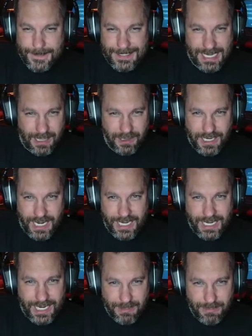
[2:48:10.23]

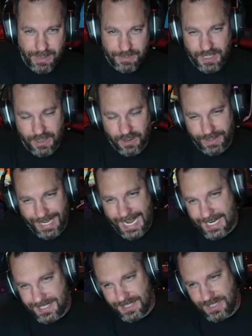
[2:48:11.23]
$1.99 a month. You get early
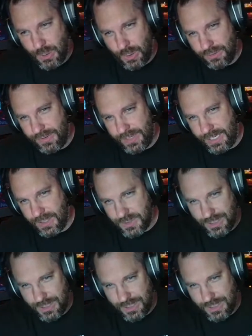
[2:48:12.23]
access to all the videos.